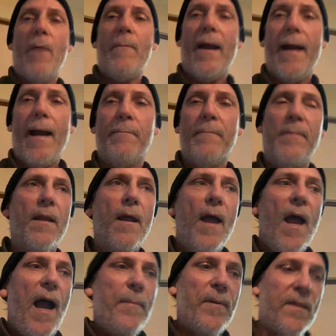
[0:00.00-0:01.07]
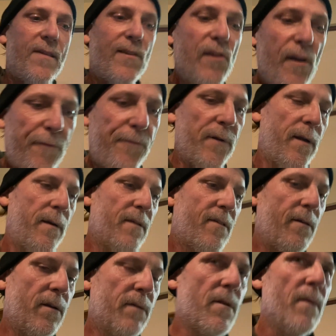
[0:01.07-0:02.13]
I'm been, I've been sniffling and,
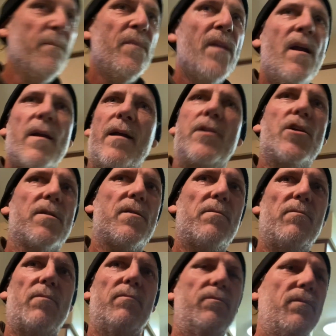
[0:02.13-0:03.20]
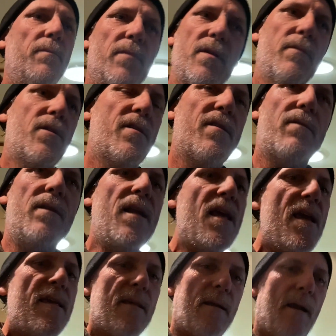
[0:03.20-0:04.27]
and and just
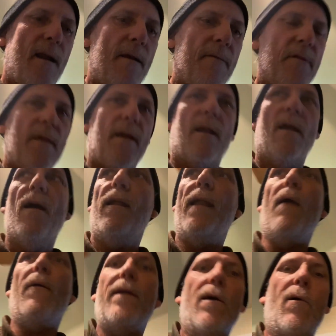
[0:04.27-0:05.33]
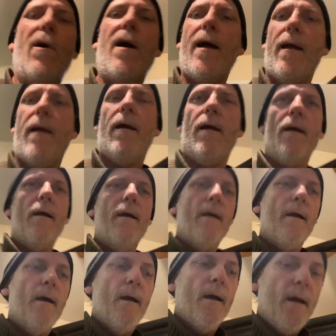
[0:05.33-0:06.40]
sneezing and everything. Now I know why.
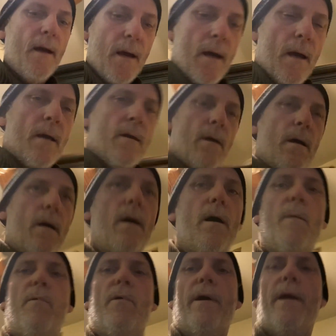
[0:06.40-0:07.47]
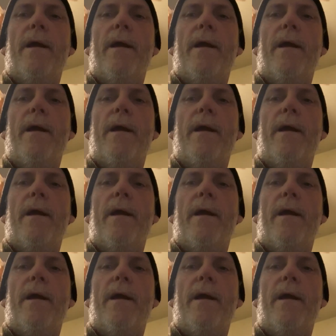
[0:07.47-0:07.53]
Oh boy.